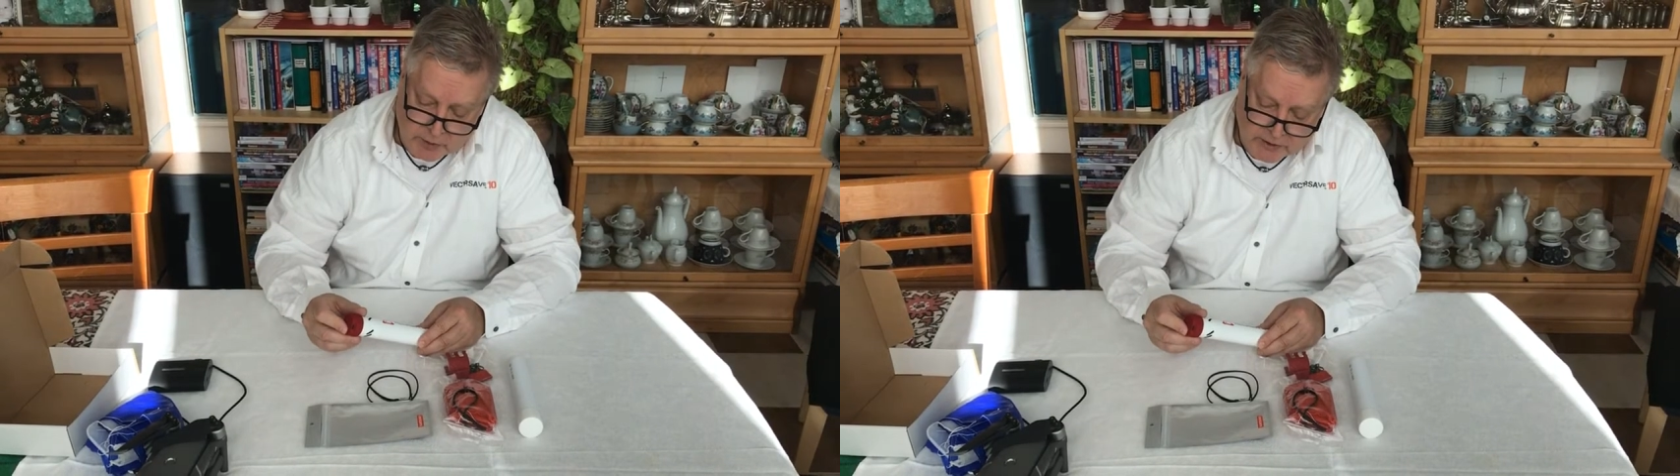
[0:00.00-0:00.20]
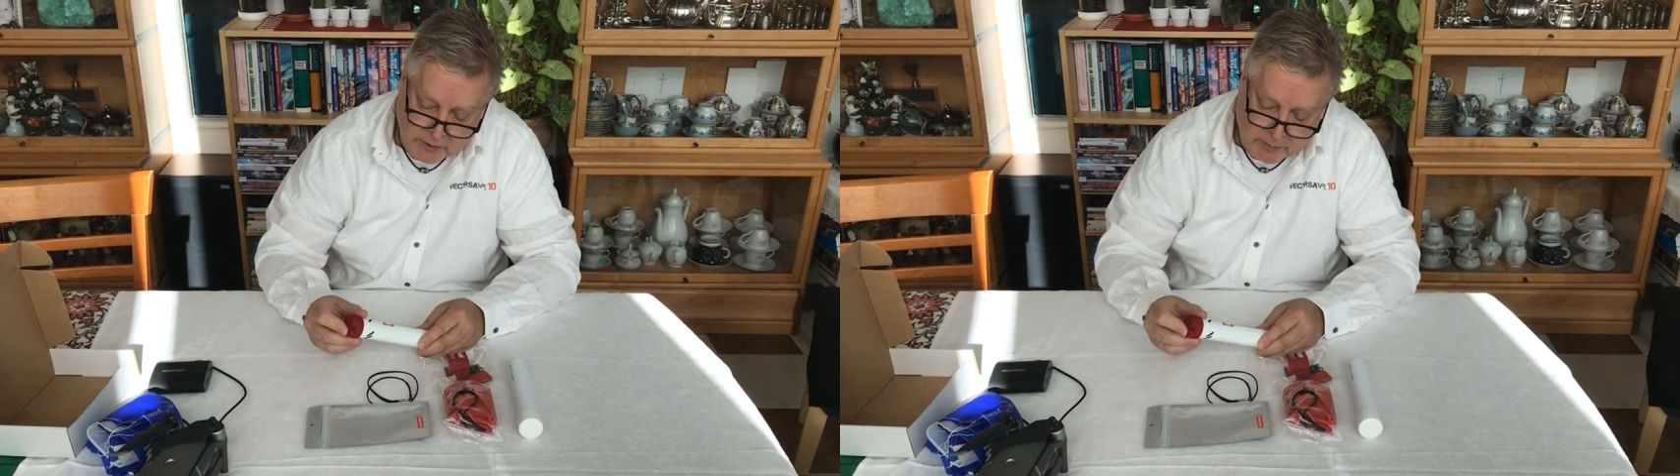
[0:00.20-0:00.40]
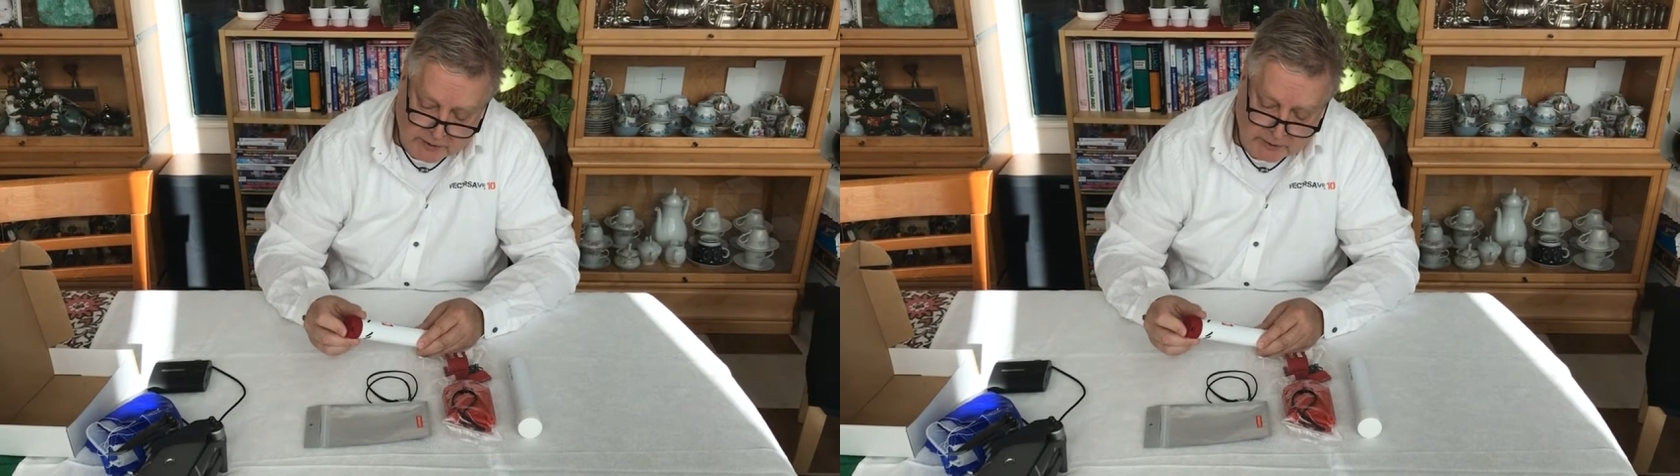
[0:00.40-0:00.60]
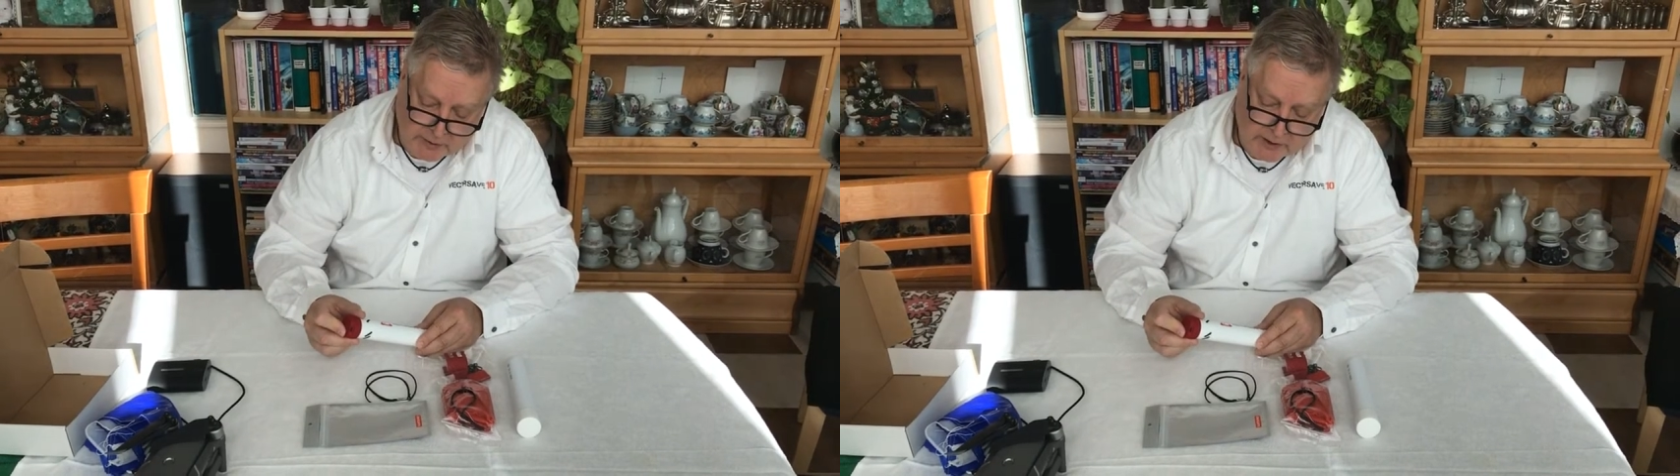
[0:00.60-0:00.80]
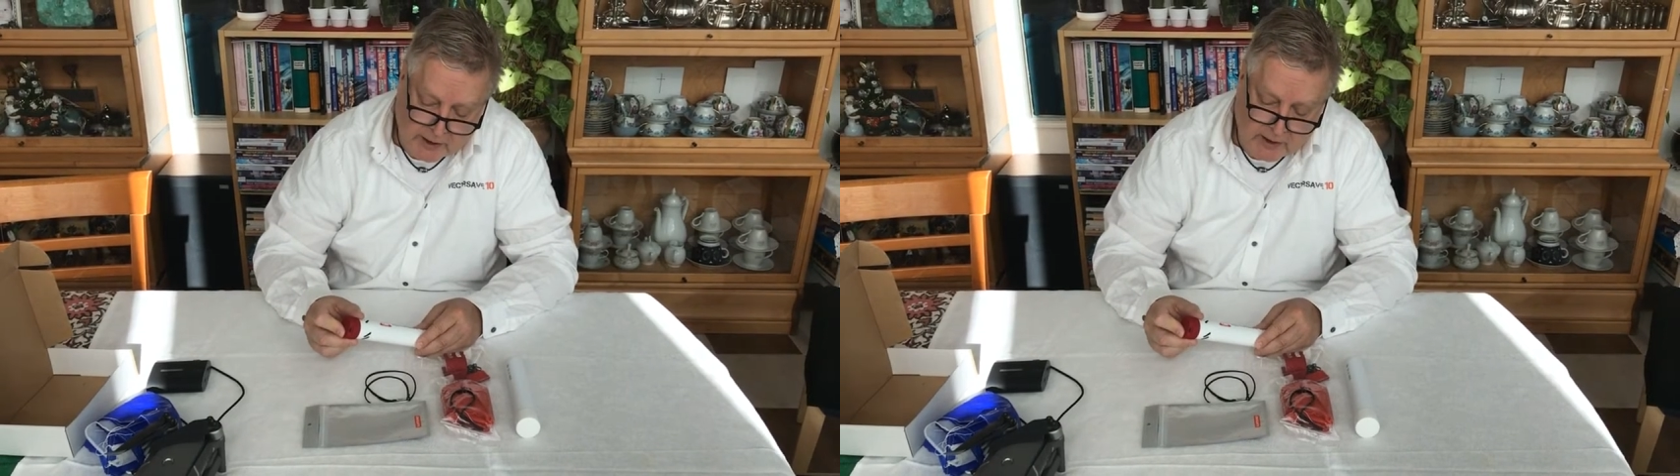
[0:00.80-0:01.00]
press the button
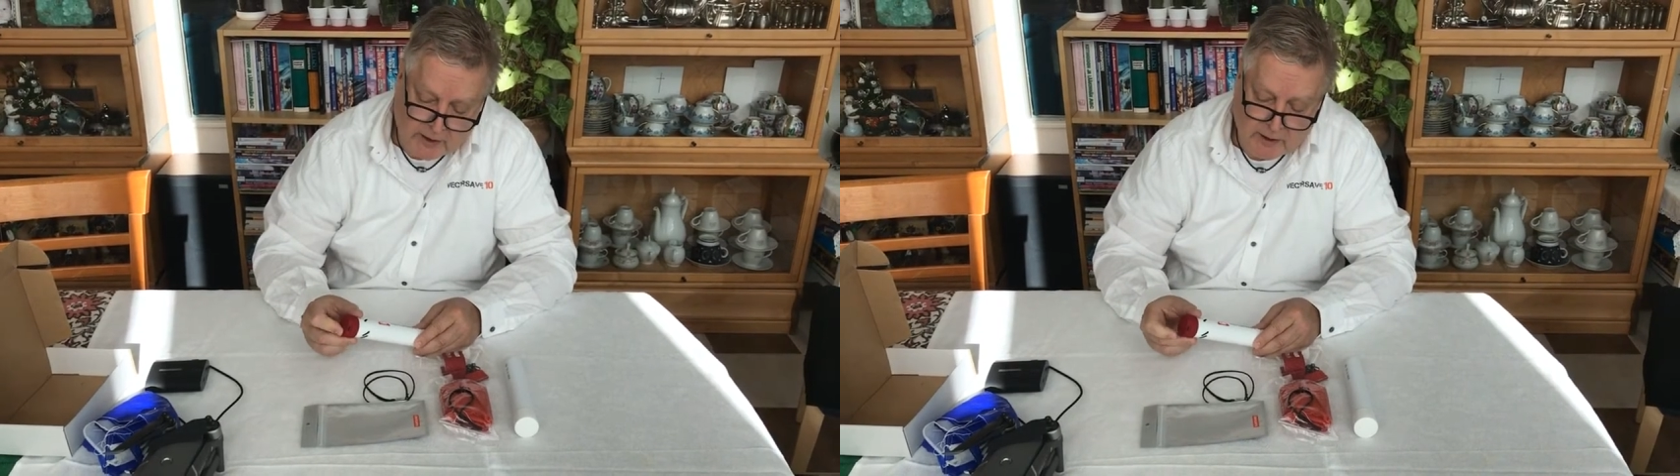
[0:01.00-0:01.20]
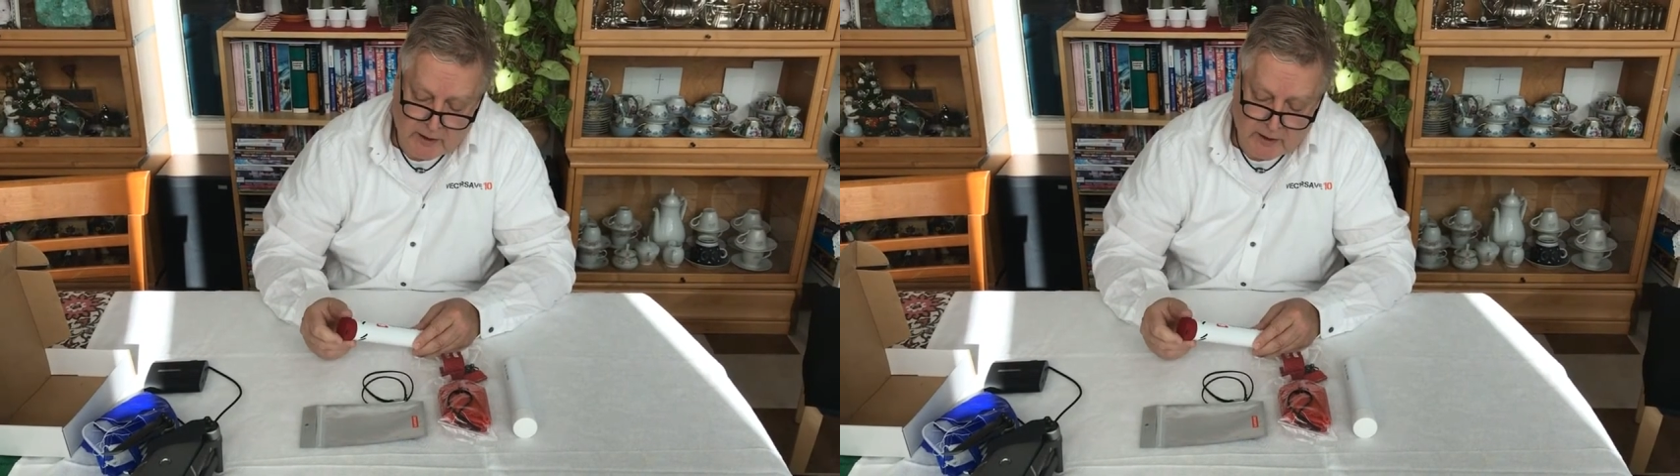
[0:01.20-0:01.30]
again